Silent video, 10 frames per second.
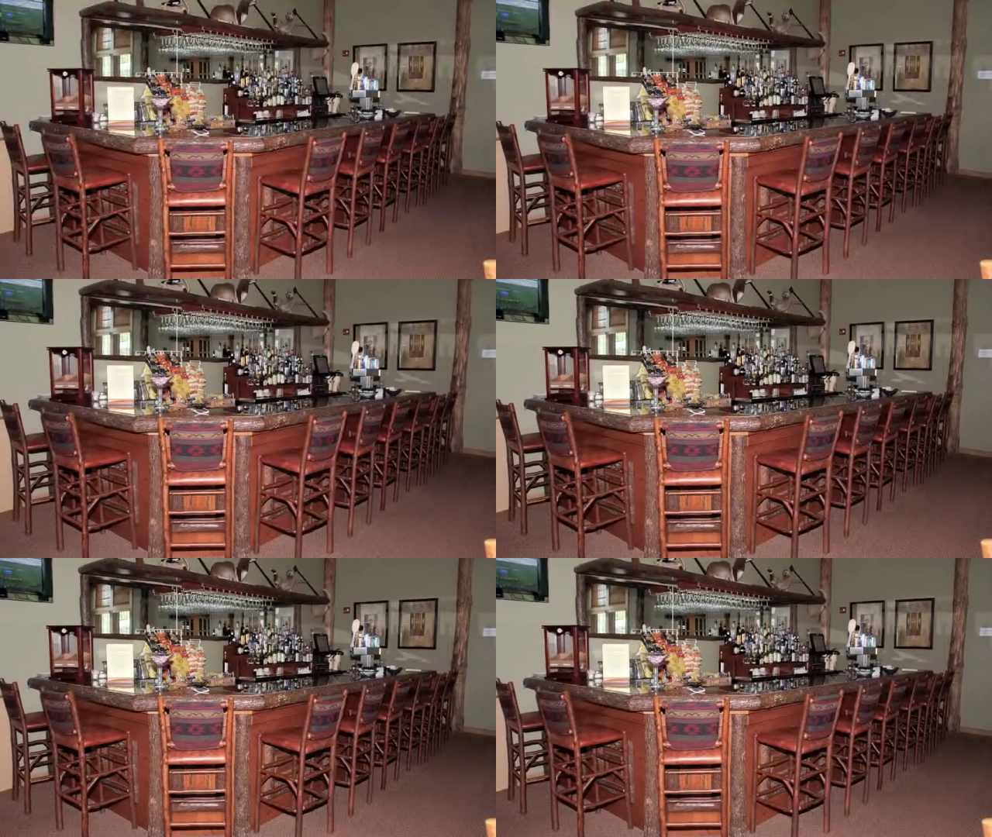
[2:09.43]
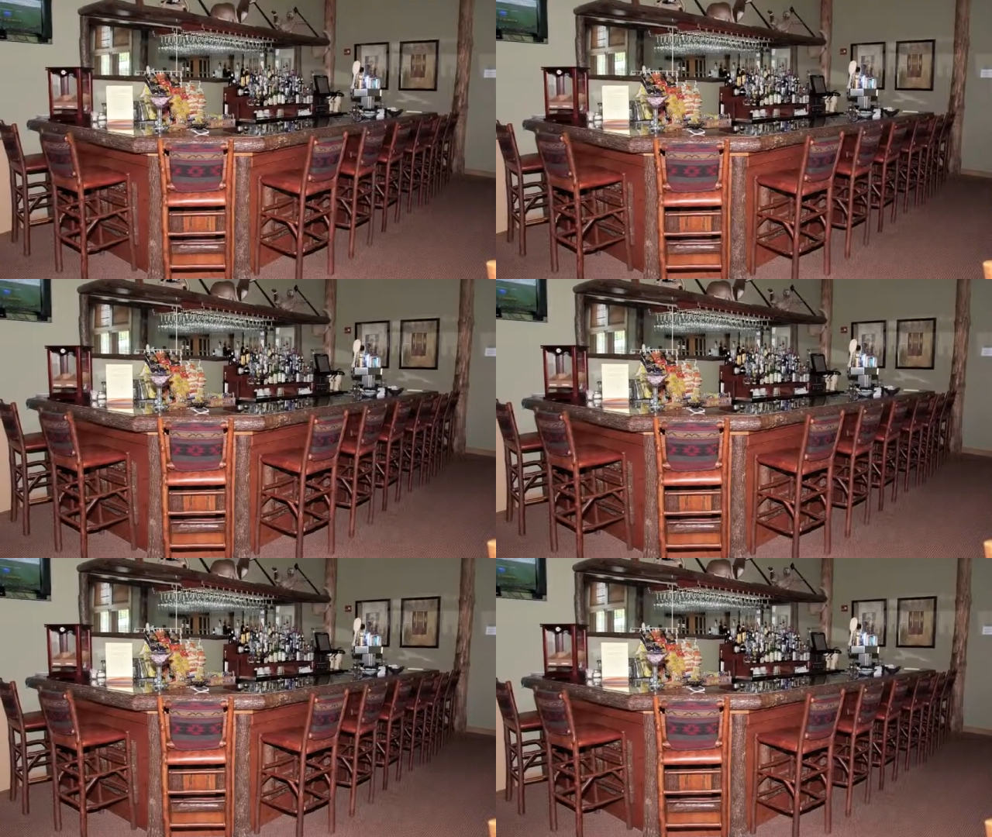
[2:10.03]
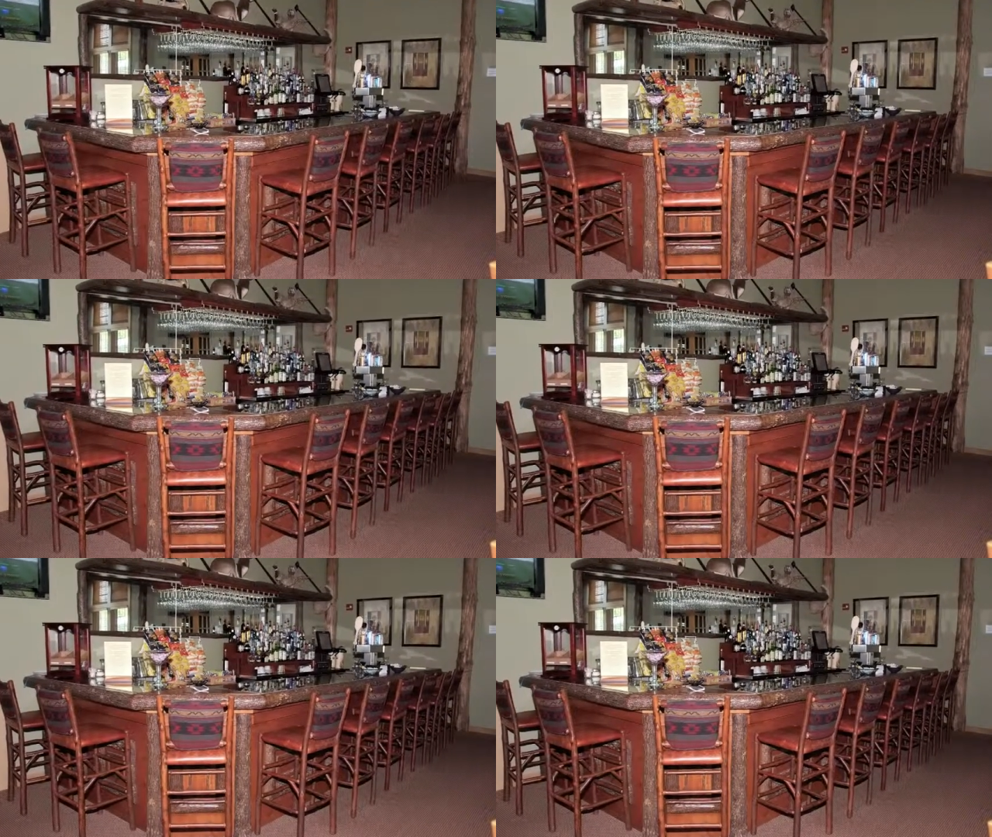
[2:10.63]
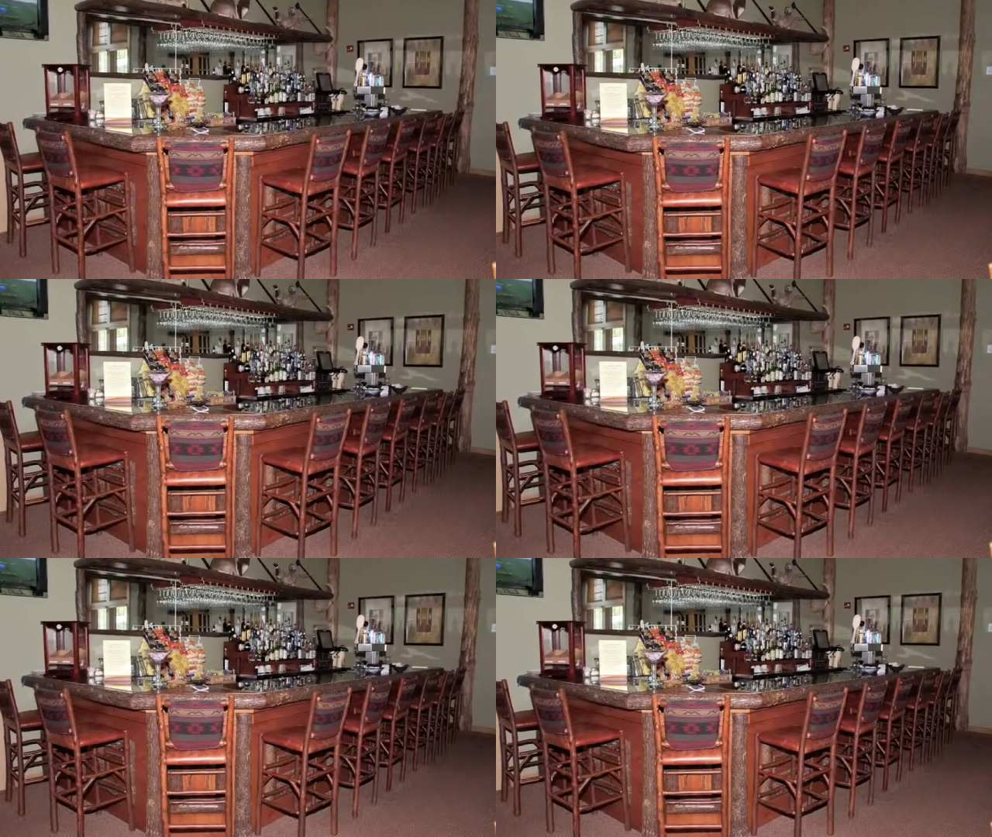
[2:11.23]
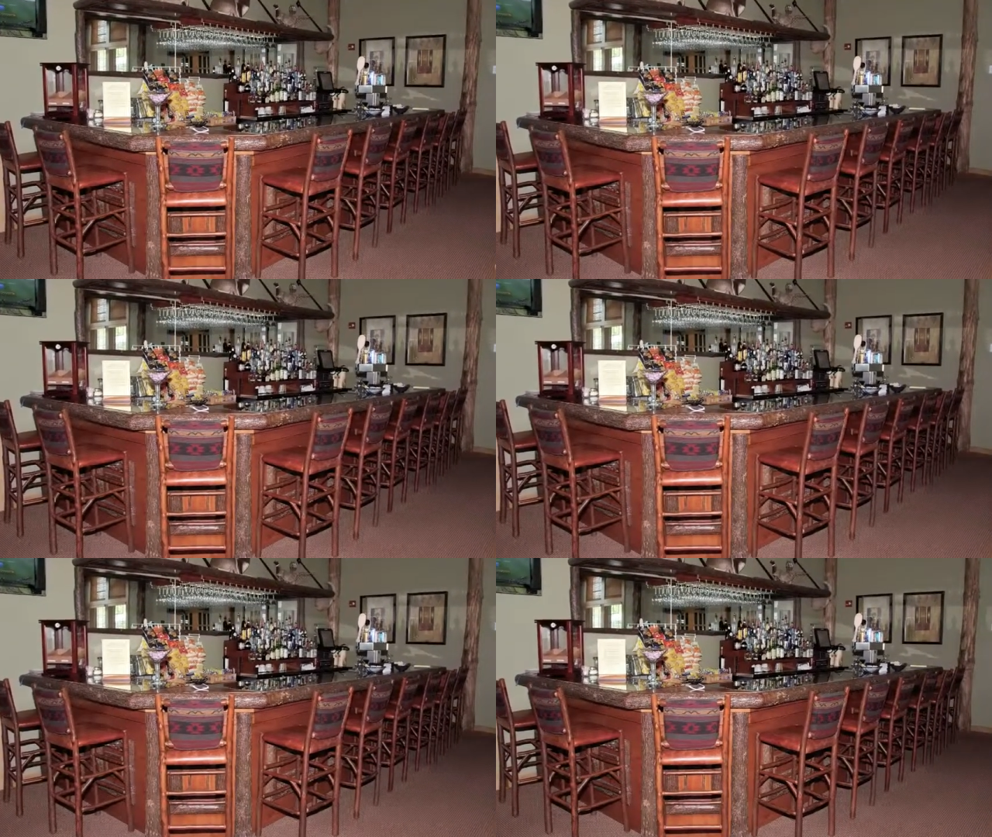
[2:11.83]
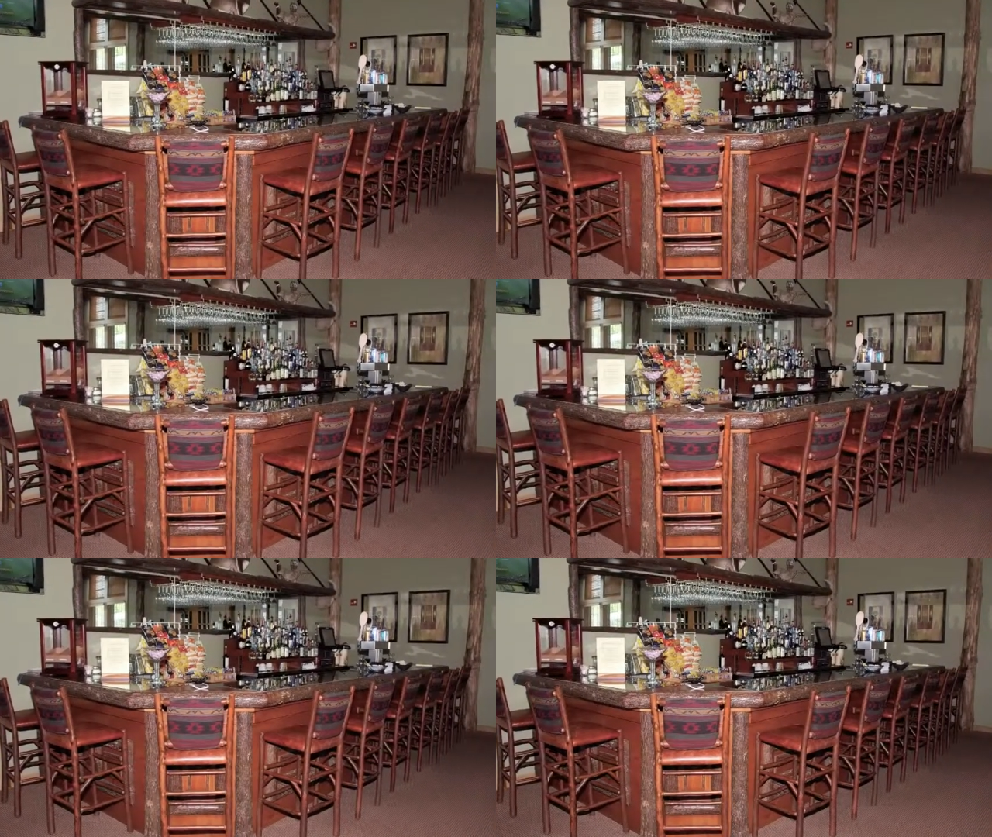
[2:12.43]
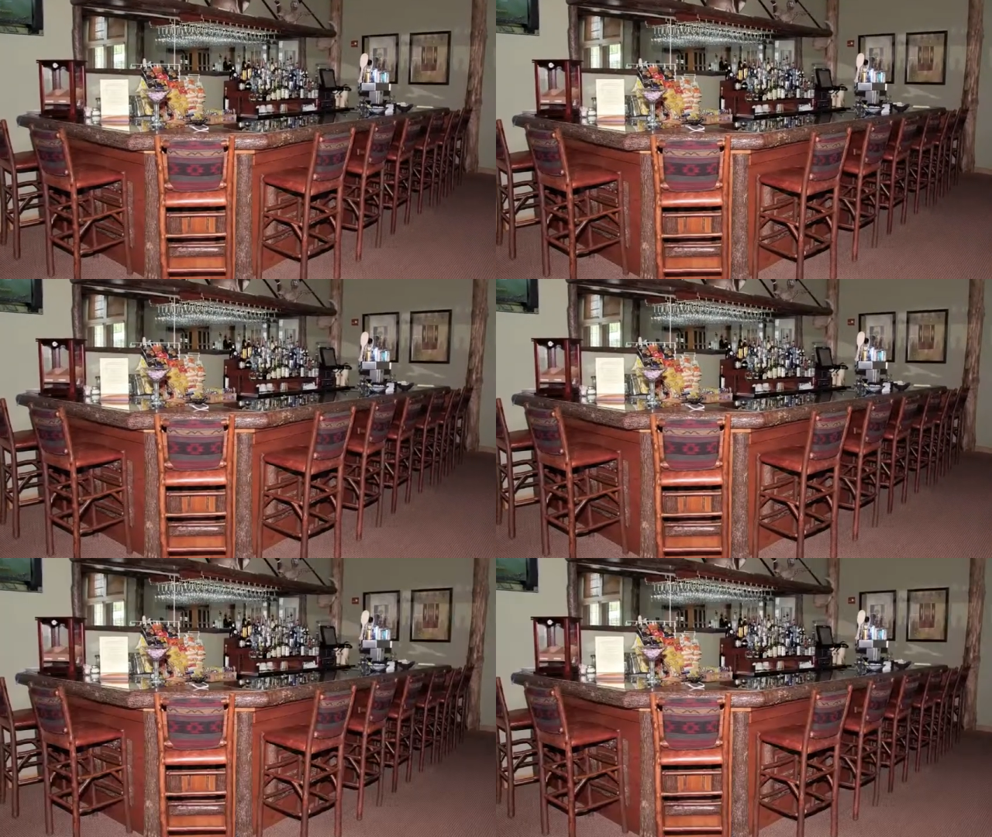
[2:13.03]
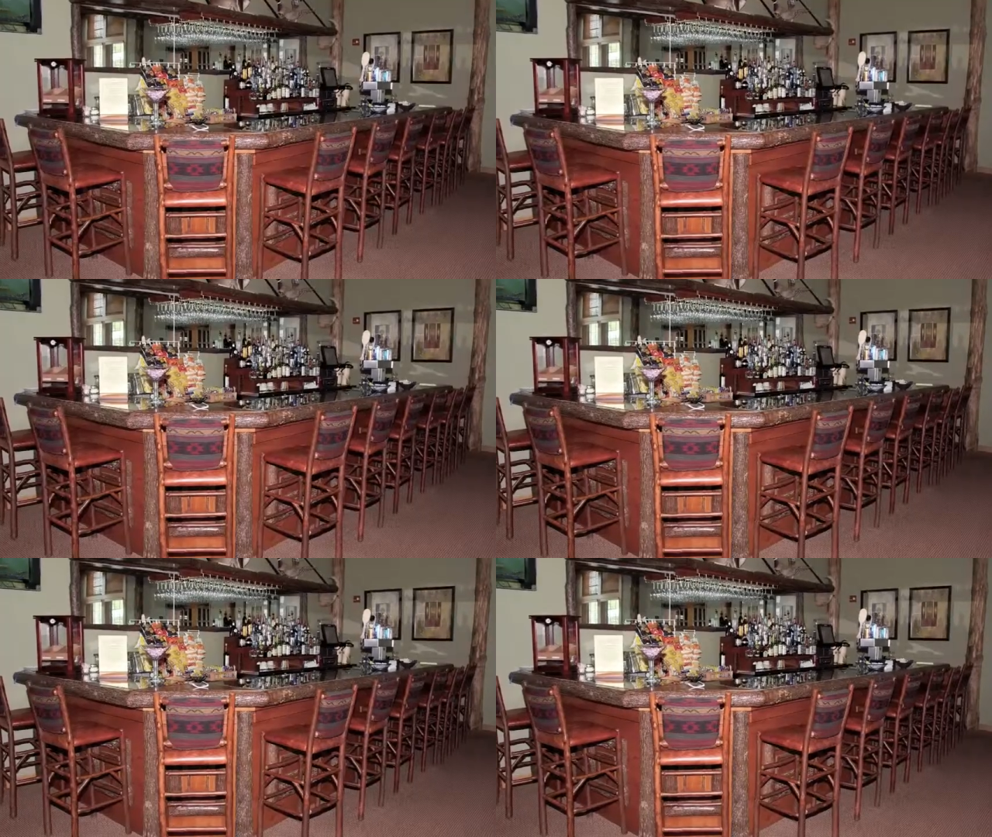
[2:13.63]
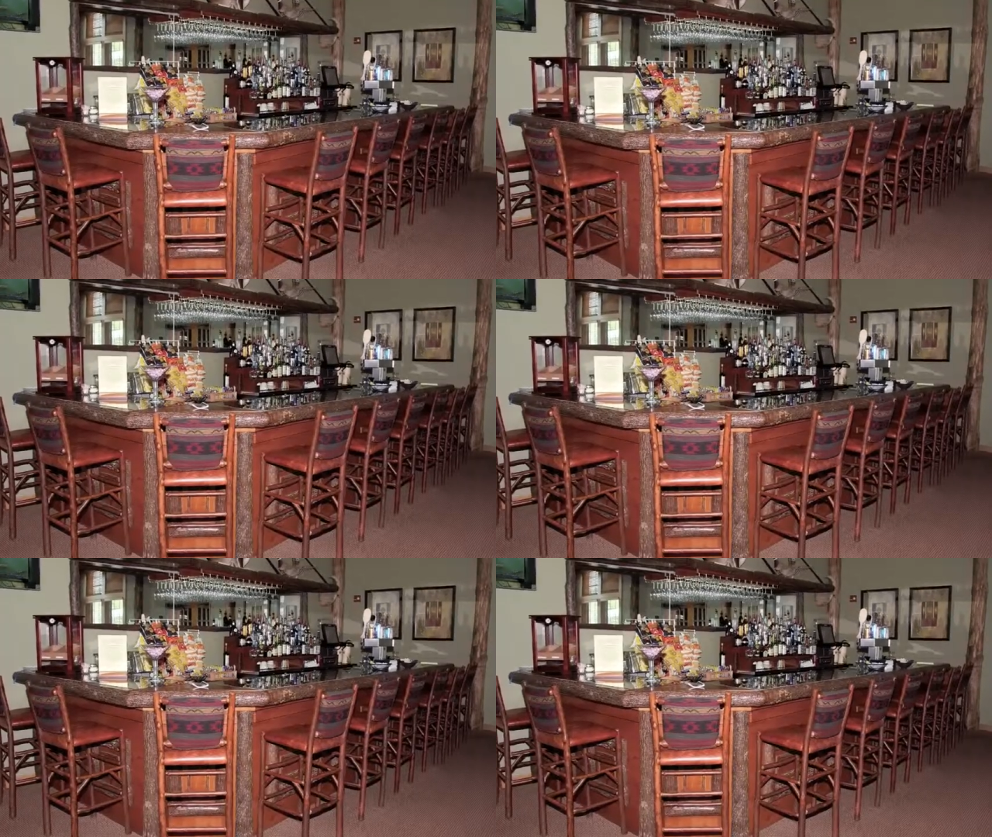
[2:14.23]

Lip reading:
[unreadable: no face in view]